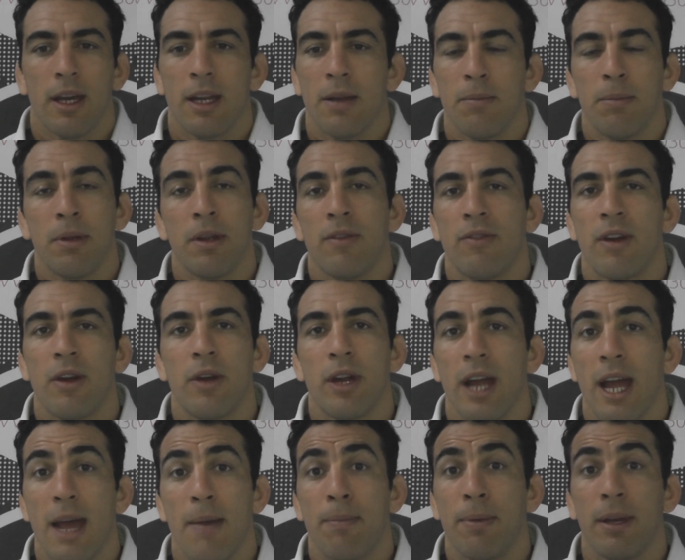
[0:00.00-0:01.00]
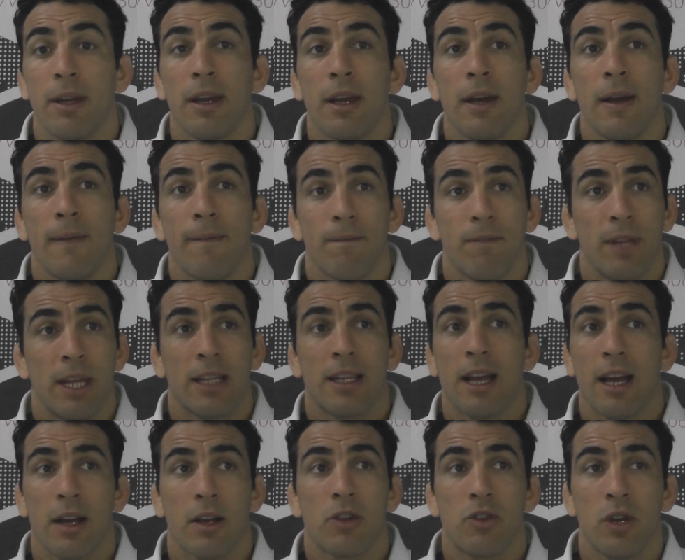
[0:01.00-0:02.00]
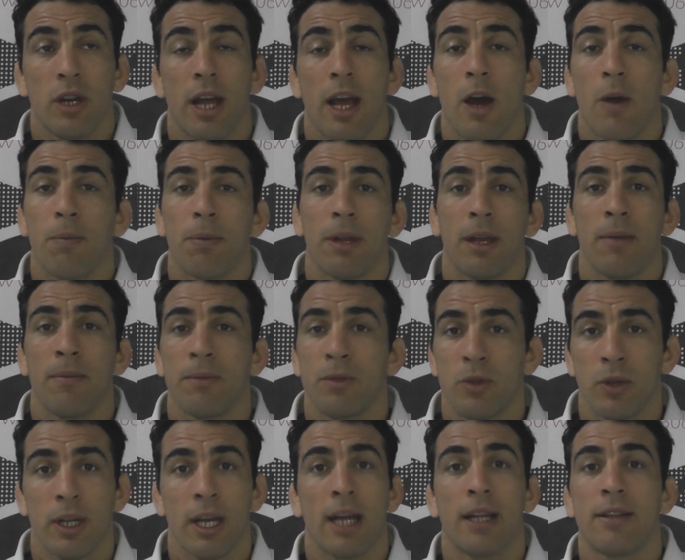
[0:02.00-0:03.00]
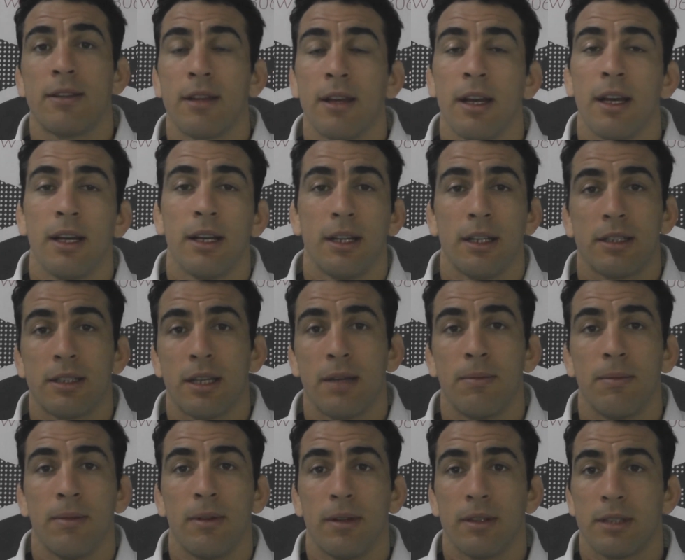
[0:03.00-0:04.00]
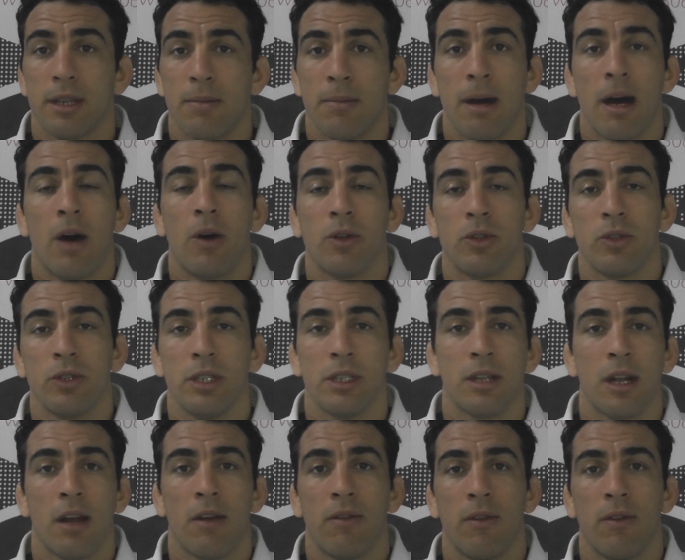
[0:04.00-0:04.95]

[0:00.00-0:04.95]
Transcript: and I'm very happy that I actually helped him to get somehow to this